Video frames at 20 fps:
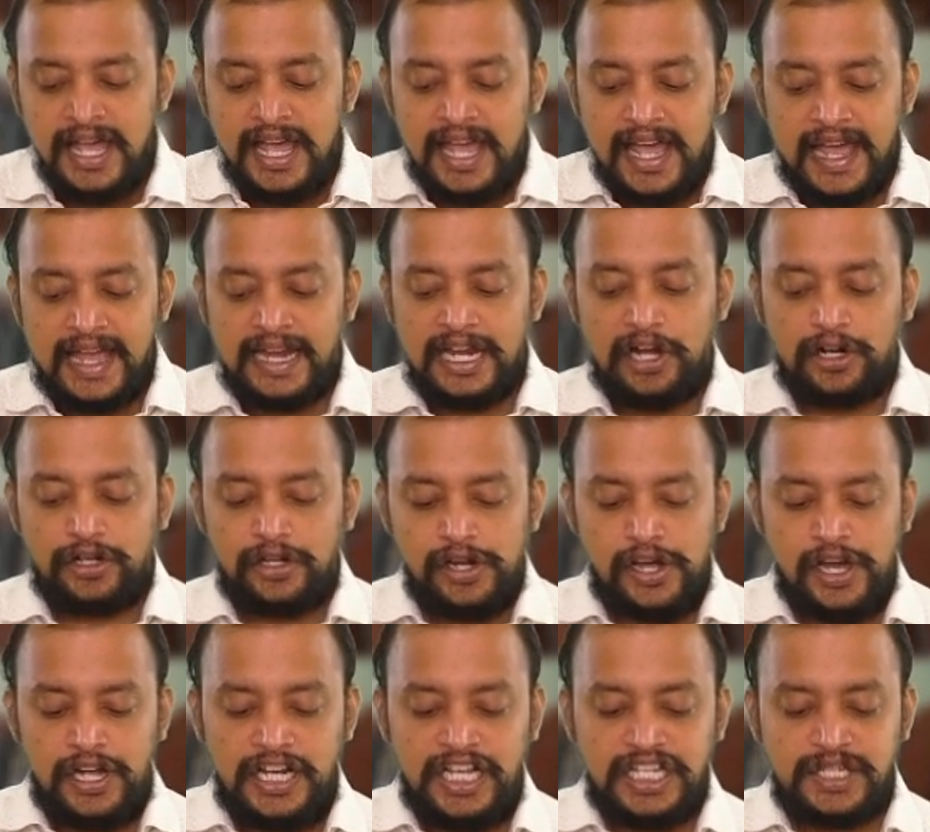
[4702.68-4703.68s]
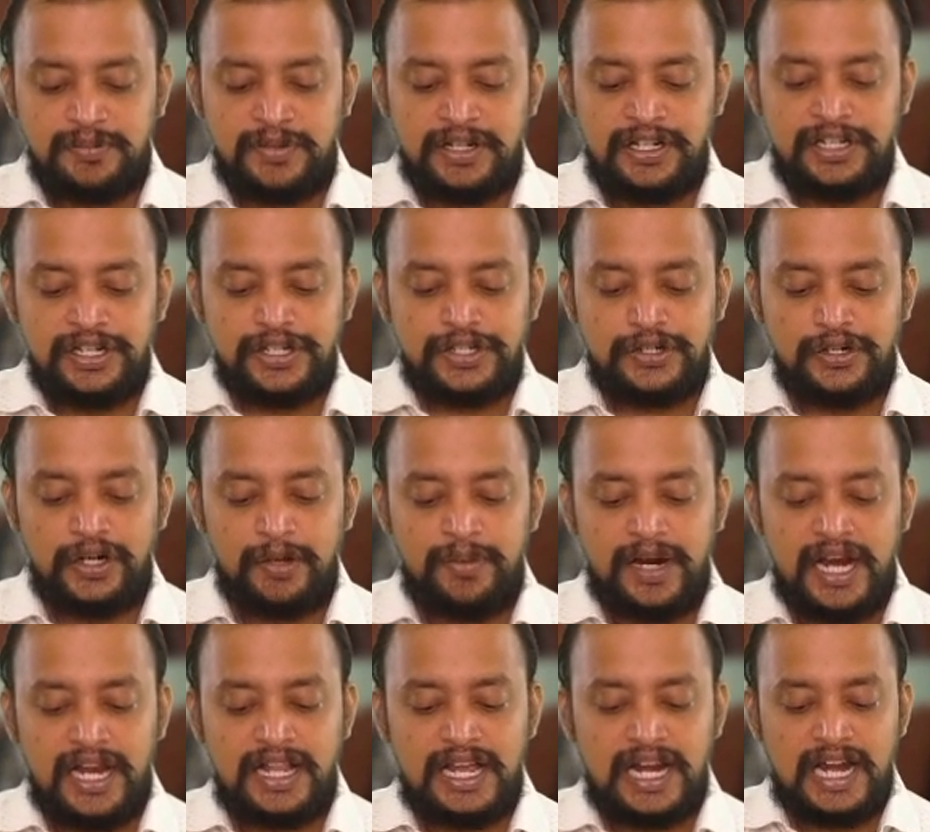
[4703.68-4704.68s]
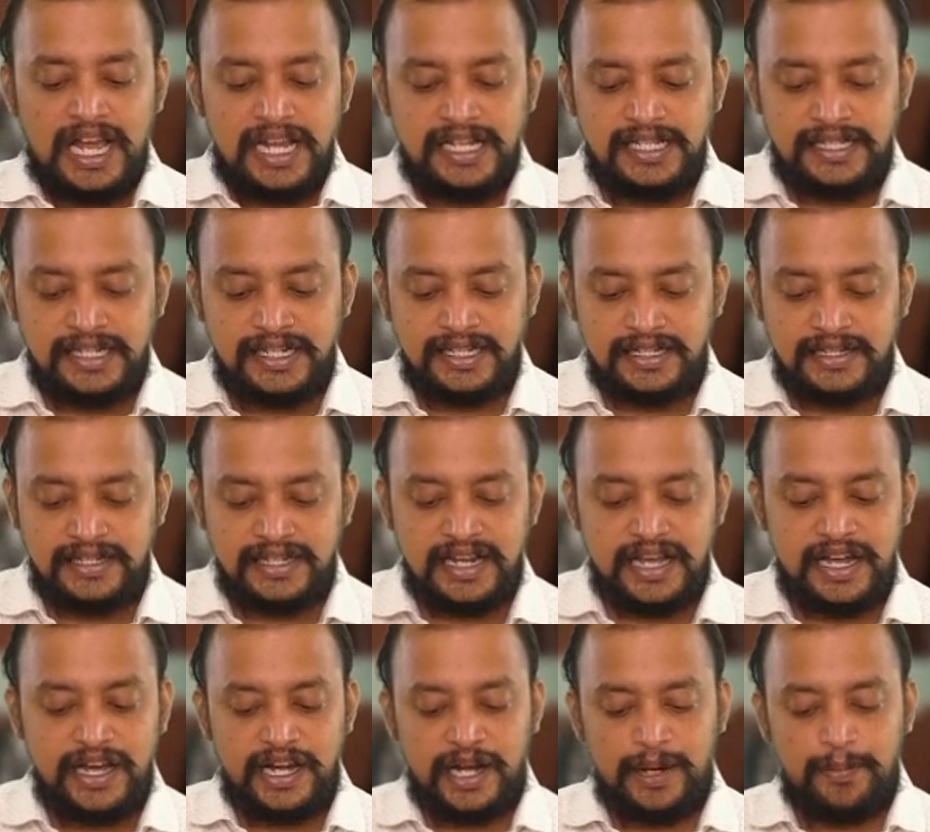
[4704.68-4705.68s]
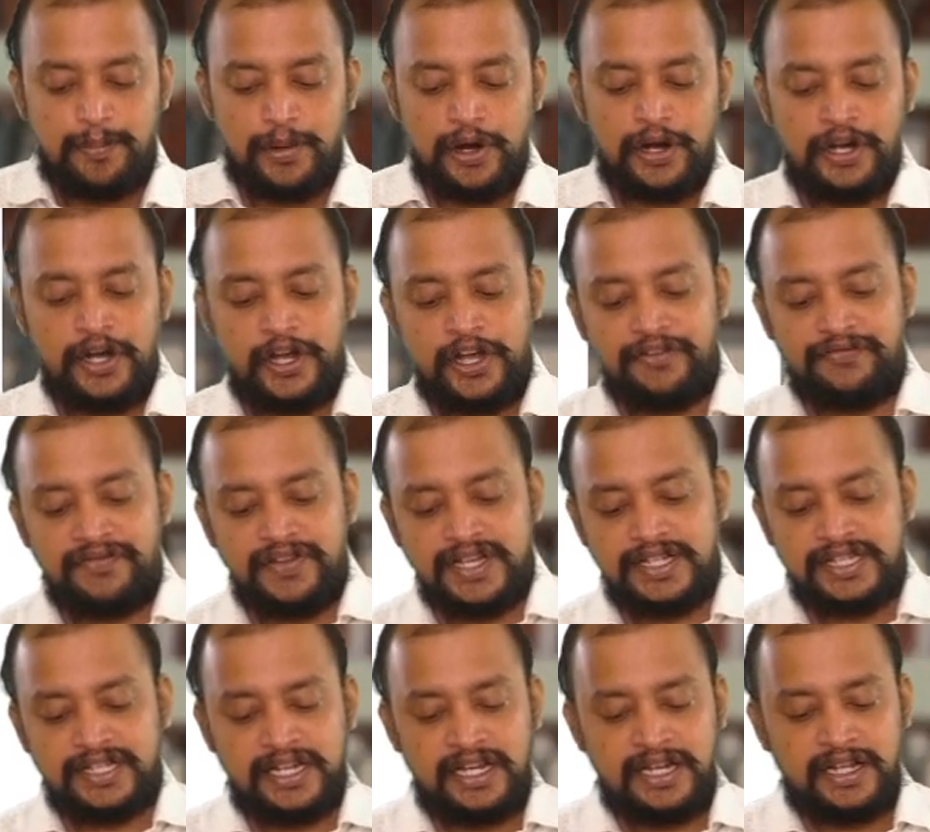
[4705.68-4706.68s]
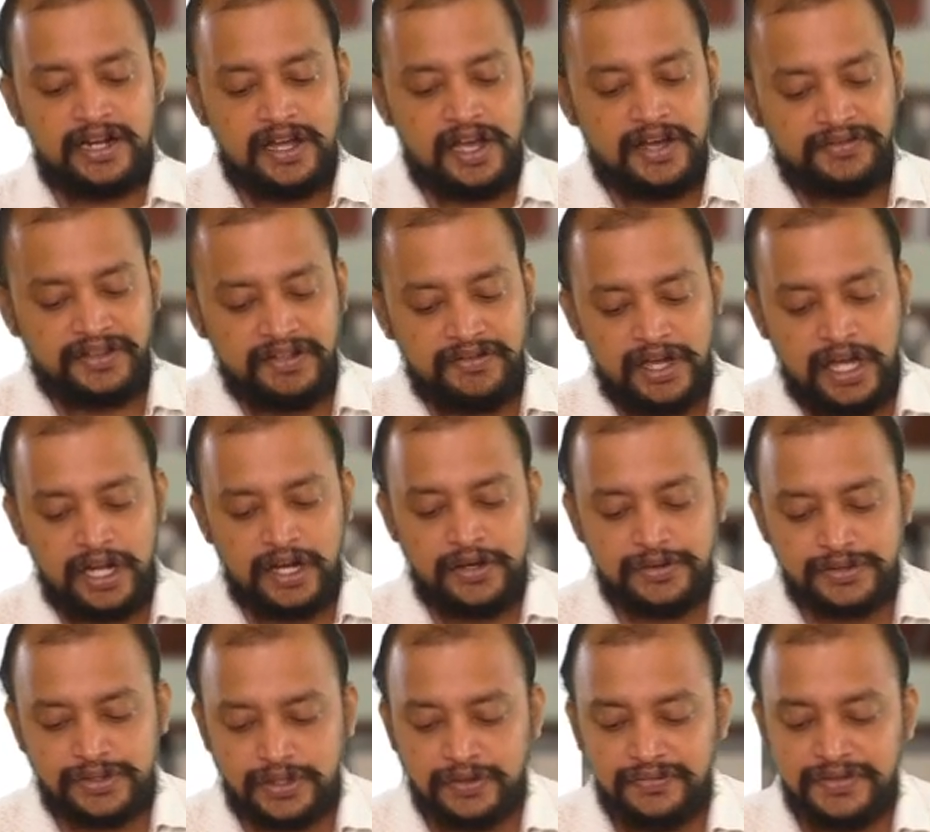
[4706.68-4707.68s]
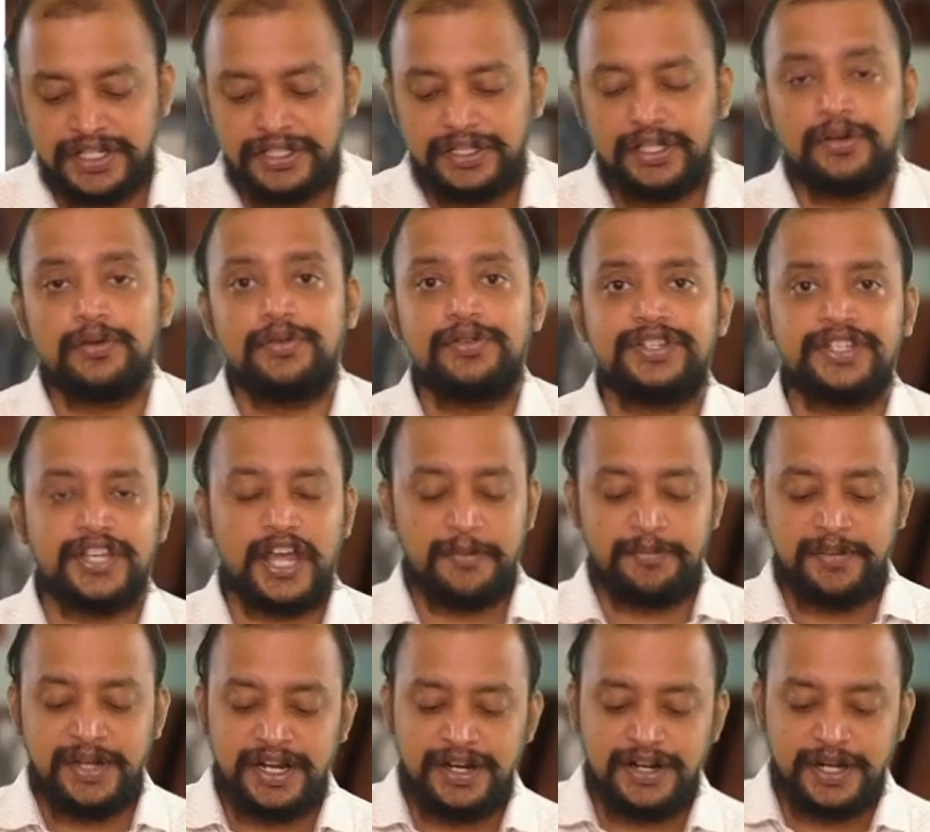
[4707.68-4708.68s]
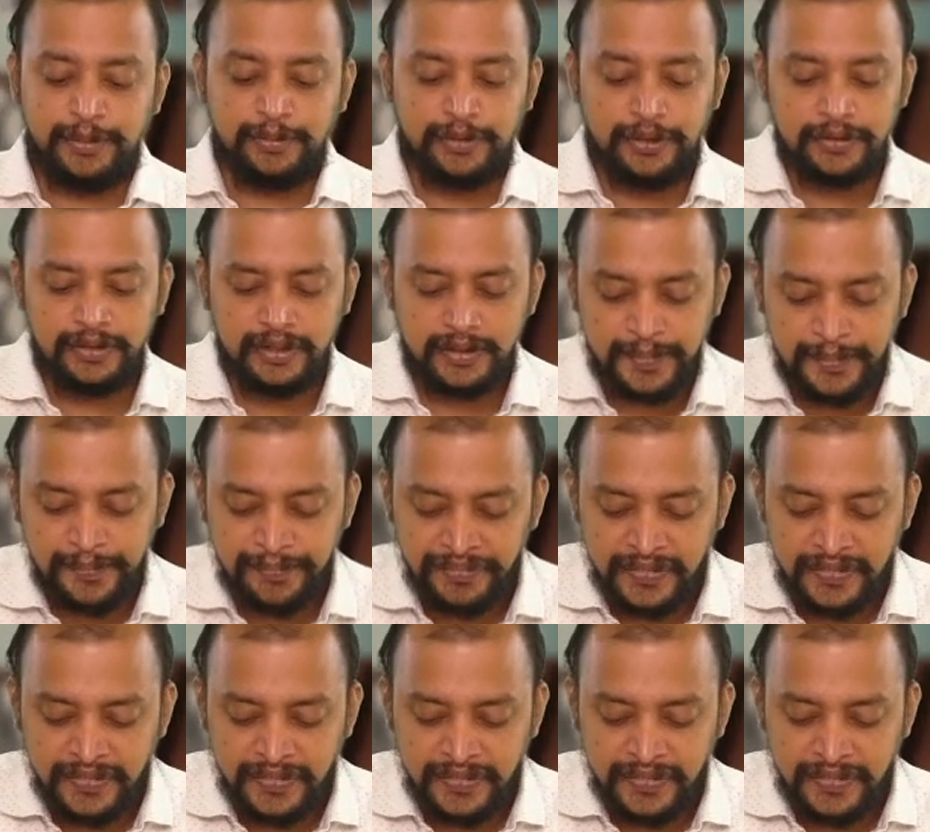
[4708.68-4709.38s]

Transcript: an acknowledgement issued by the licensee or a bond officer of the warehouse to which the goods have been removed